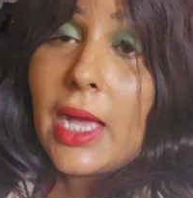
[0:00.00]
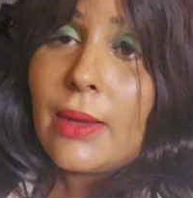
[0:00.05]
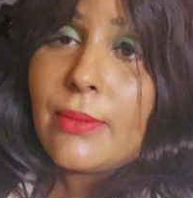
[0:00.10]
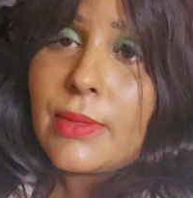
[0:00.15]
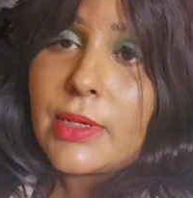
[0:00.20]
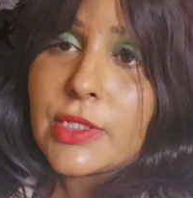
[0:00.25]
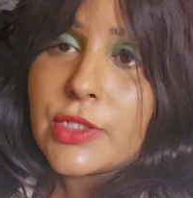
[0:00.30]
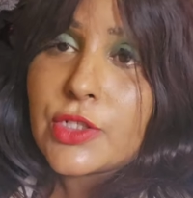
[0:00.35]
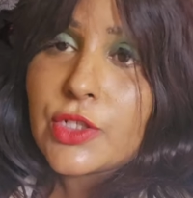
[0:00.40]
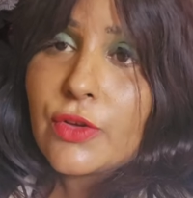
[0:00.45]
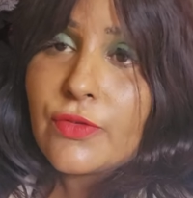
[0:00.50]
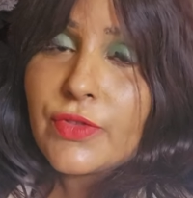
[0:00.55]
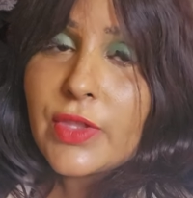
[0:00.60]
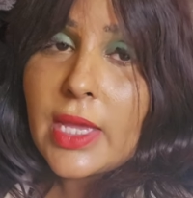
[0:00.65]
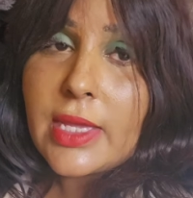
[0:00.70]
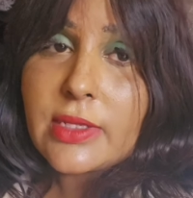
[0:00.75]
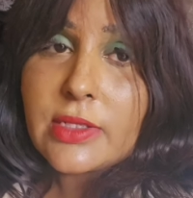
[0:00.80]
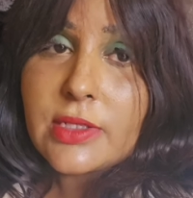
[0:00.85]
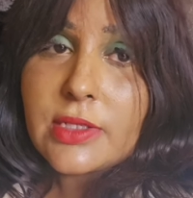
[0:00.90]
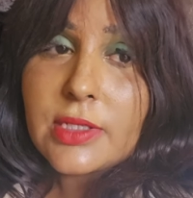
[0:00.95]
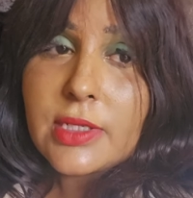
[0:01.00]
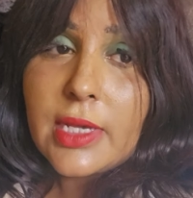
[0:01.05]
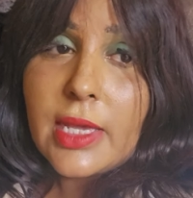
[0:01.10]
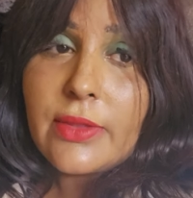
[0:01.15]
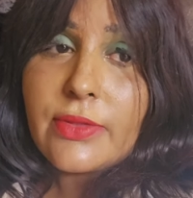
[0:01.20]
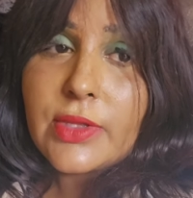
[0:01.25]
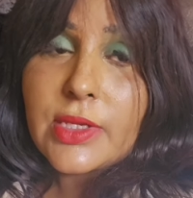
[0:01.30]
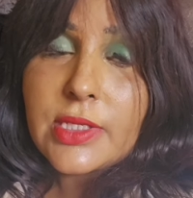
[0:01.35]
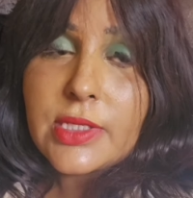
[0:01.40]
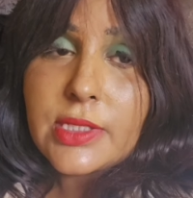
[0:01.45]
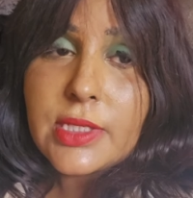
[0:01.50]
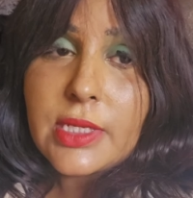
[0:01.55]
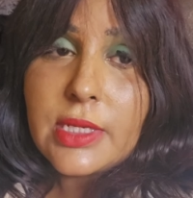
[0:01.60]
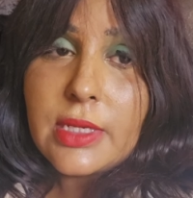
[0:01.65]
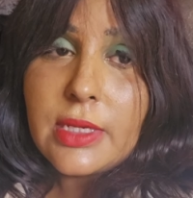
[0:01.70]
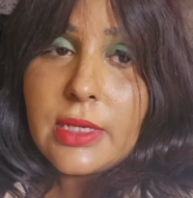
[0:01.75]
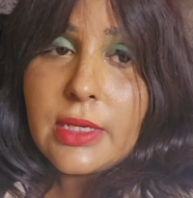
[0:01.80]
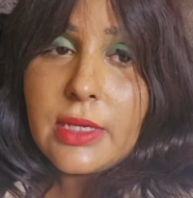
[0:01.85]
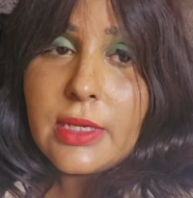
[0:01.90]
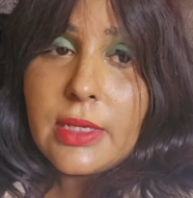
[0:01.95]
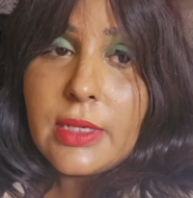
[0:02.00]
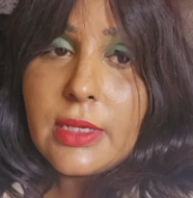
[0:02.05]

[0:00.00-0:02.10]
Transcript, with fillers: how much of that can they see.